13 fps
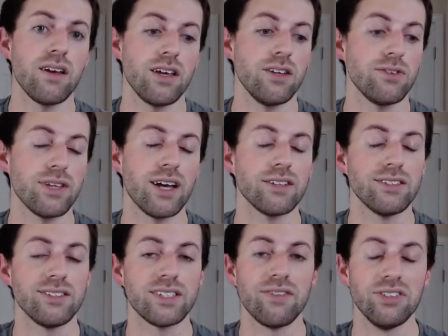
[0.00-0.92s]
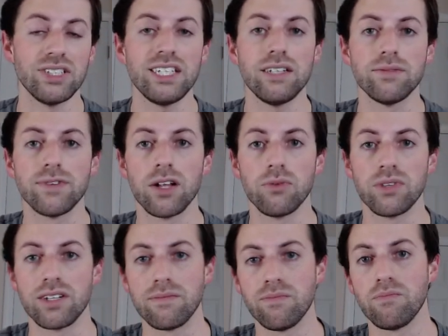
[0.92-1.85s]
in 2017
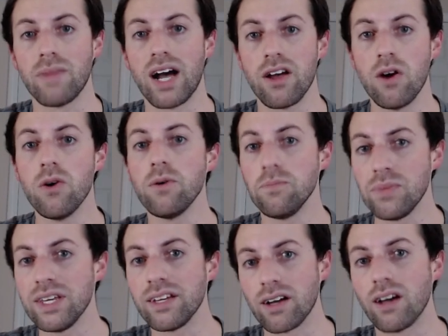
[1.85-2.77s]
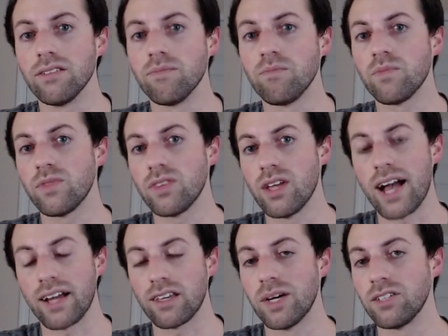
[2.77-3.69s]
following my own being on the
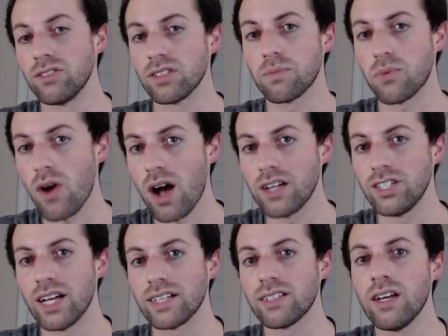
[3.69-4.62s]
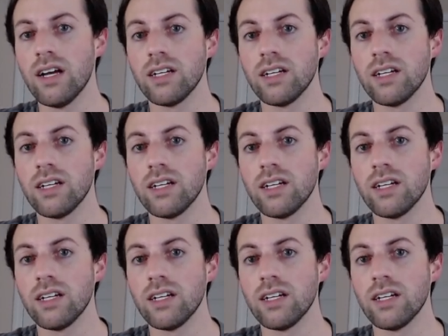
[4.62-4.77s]
Acumentrics project,